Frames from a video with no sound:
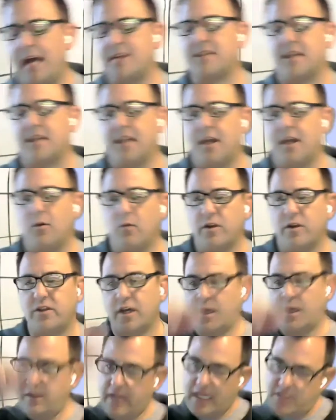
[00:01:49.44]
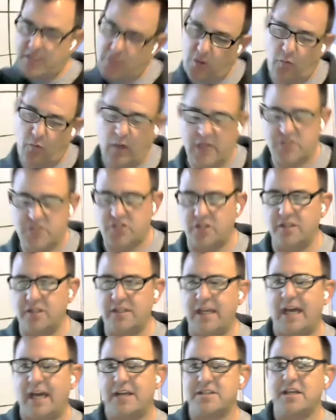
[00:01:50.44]
asking it with that's a question.
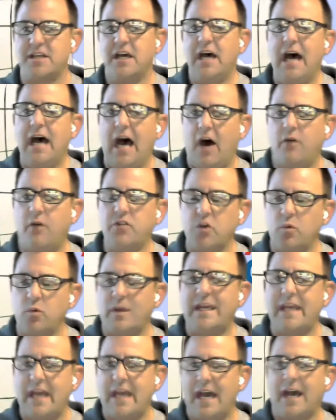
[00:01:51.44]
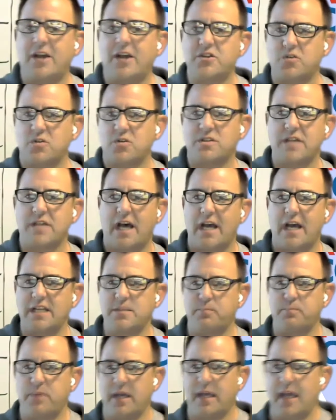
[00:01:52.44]
Yes. How do we
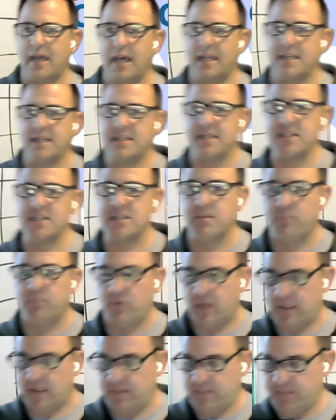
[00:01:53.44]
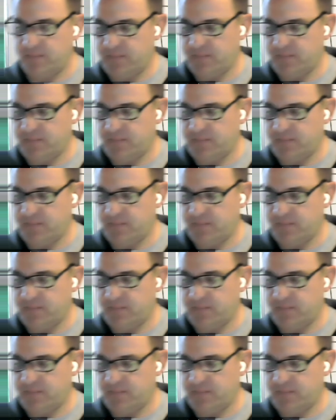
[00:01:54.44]
exercise pig-headed discipline?